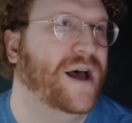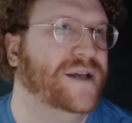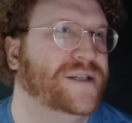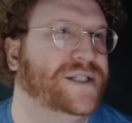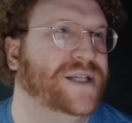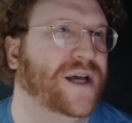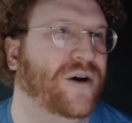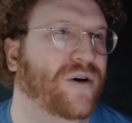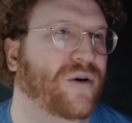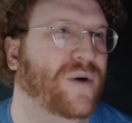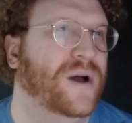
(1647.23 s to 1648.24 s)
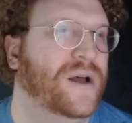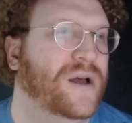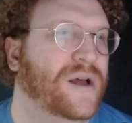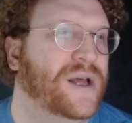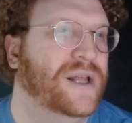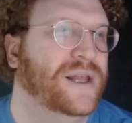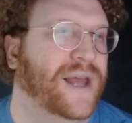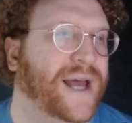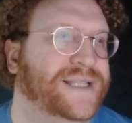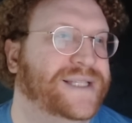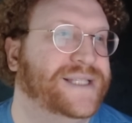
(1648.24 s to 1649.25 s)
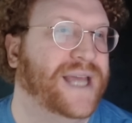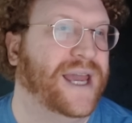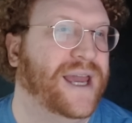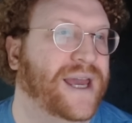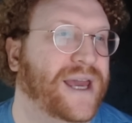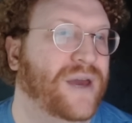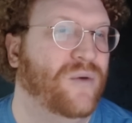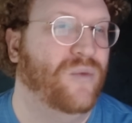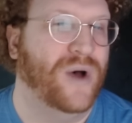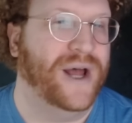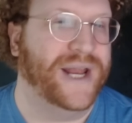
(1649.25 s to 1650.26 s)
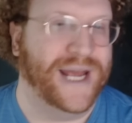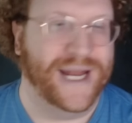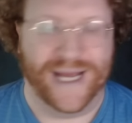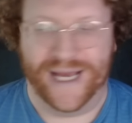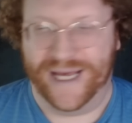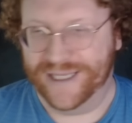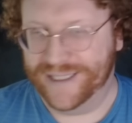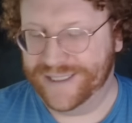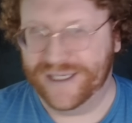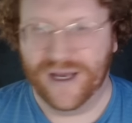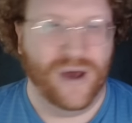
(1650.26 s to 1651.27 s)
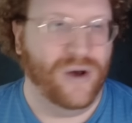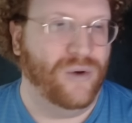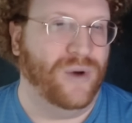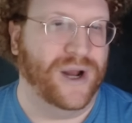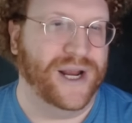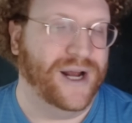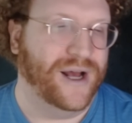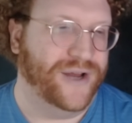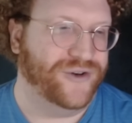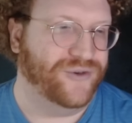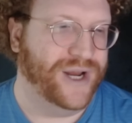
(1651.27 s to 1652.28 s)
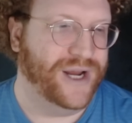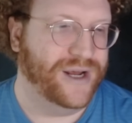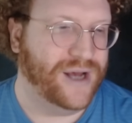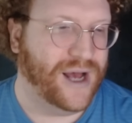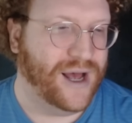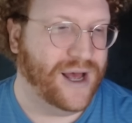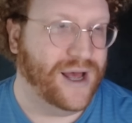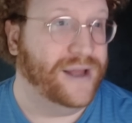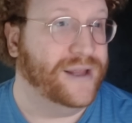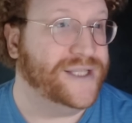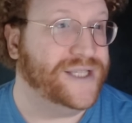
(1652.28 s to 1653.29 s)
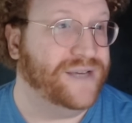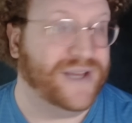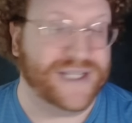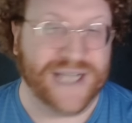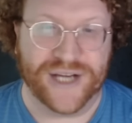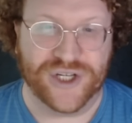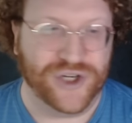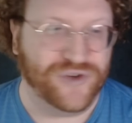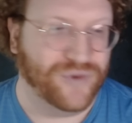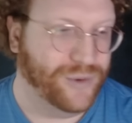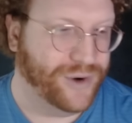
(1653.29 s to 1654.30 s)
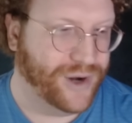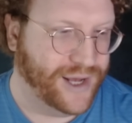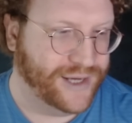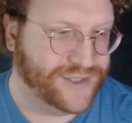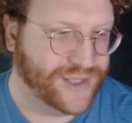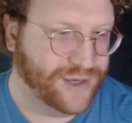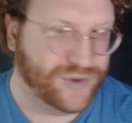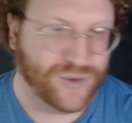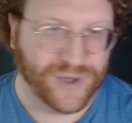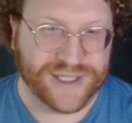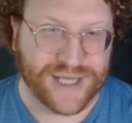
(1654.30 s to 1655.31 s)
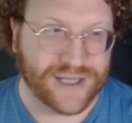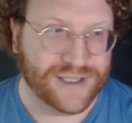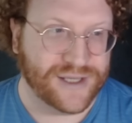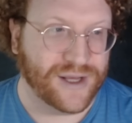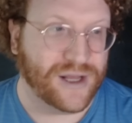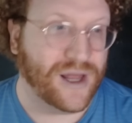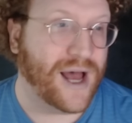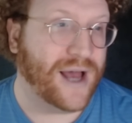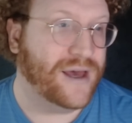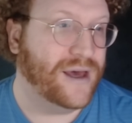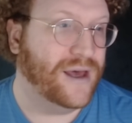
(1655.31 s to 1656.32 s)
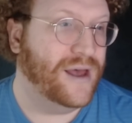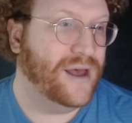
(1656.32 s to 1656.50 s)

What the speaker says: So let's see what it is. 1 in 100. Let's see if that's actually true or not. So 20 seconds on the clock.